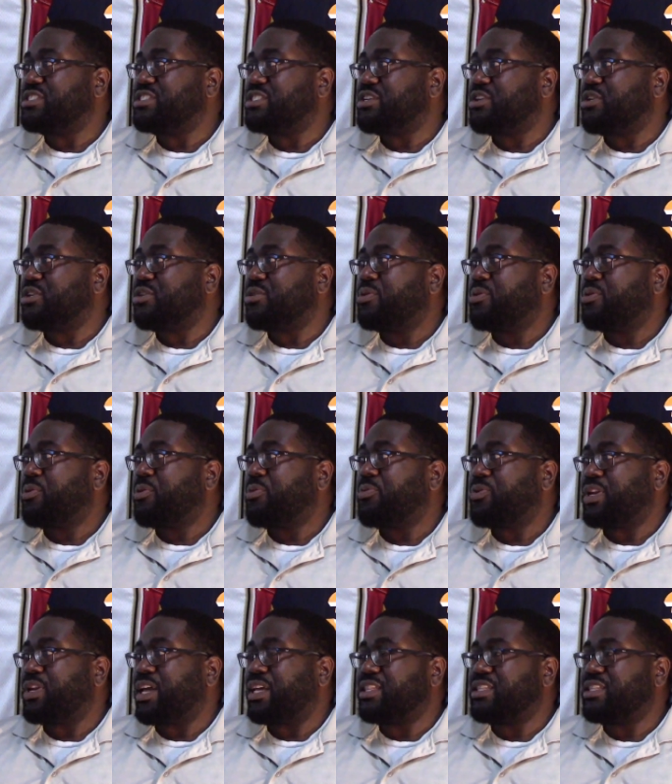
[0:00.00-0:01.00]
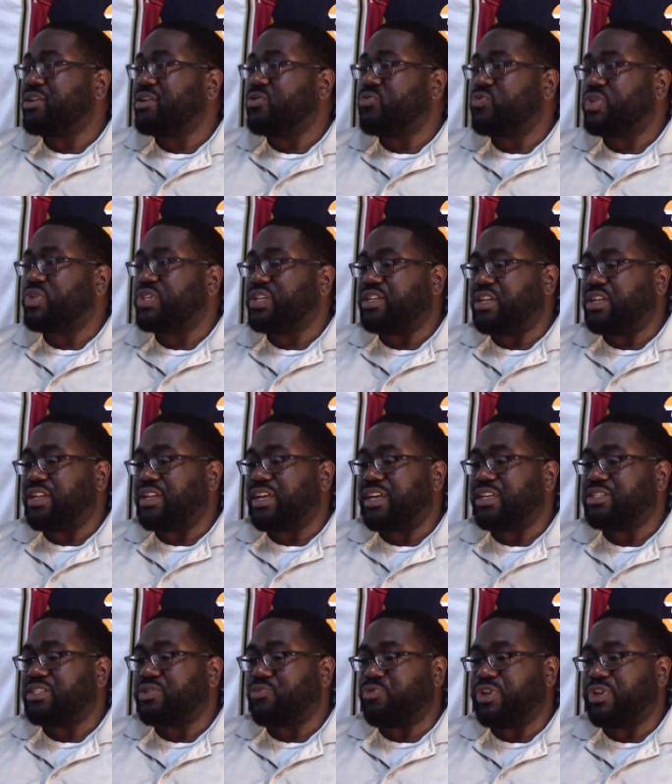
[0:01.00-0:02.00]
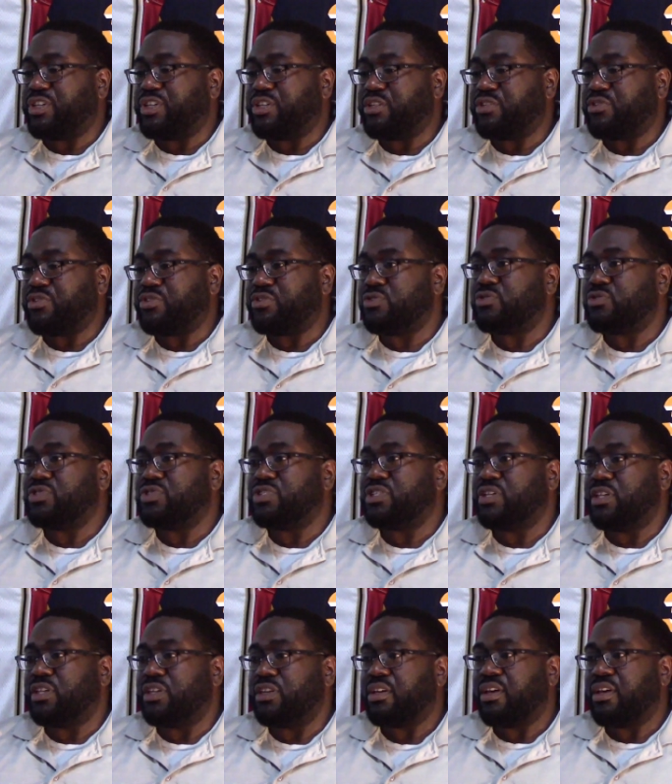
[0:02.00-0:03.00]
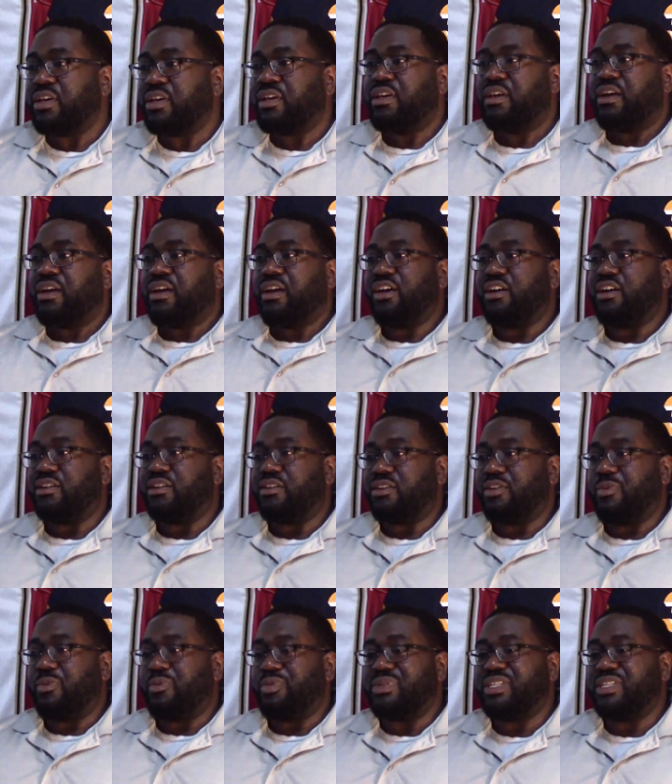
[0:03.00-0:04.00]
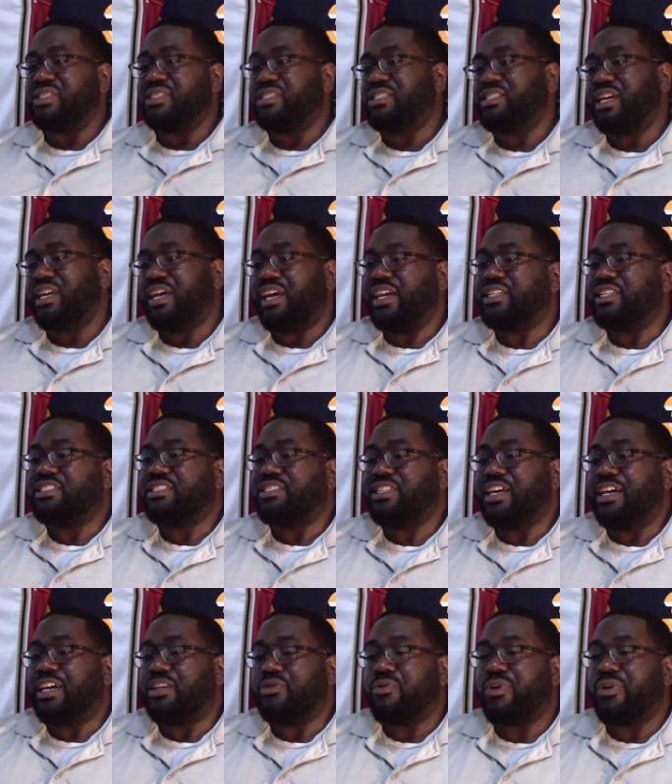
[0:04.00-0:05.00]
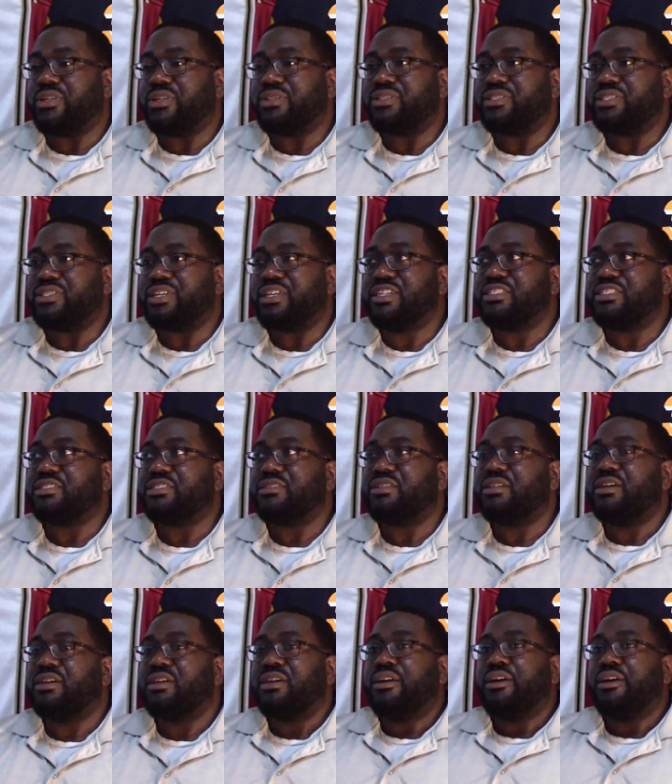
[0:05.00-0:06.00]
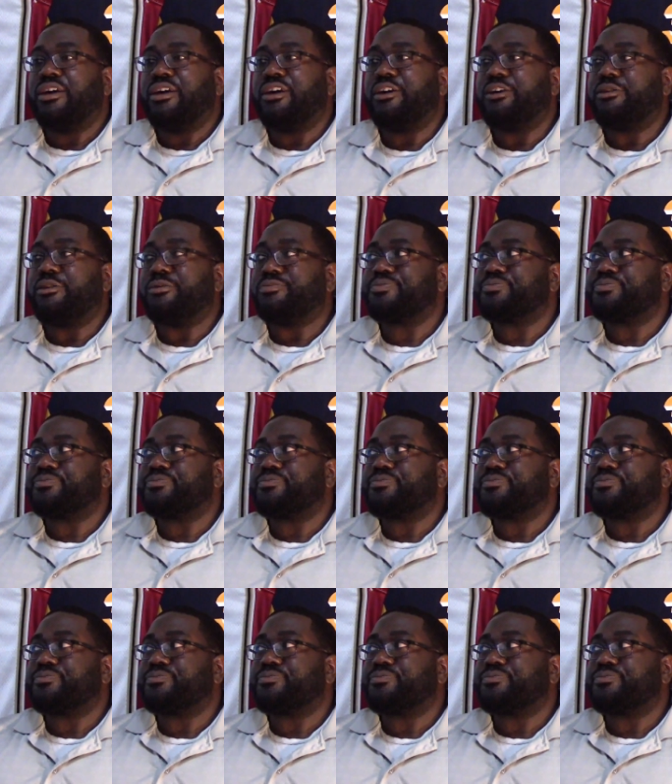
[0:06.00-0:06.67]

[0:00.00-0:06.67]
year, but I think within the next 3 years you'll see a complete change in that organization. I